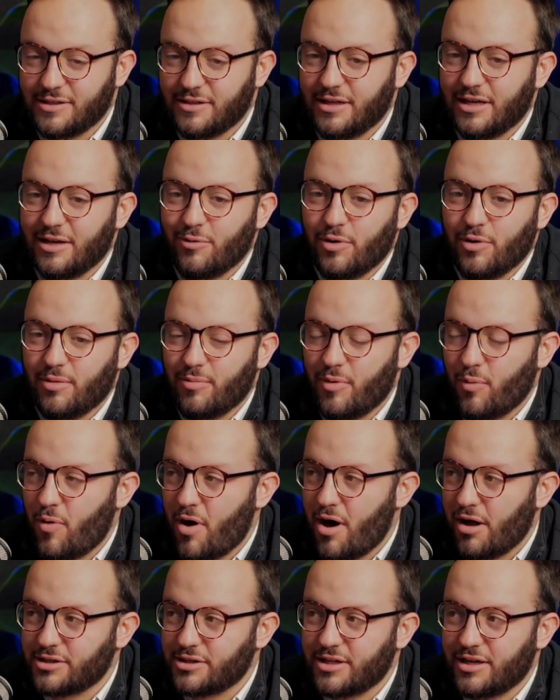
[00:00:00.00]
what have you been
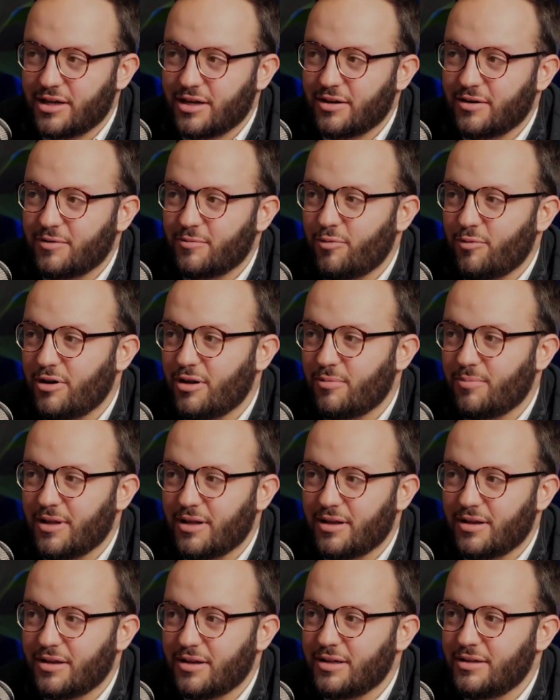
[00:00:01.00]
watching, what have you
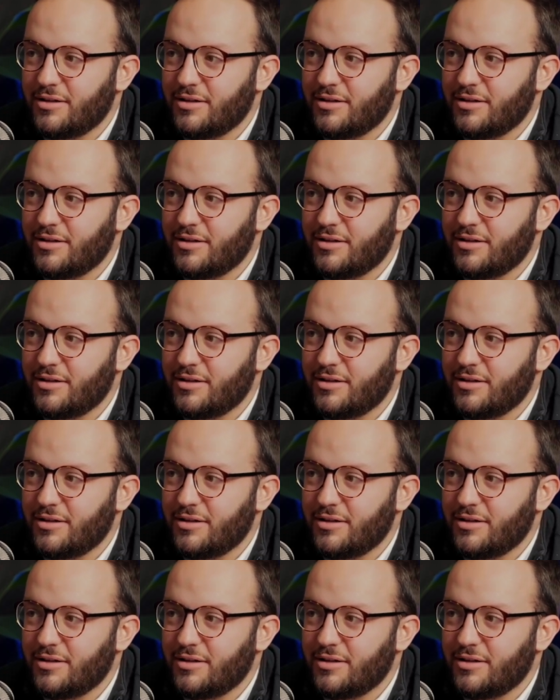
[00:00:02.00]
been,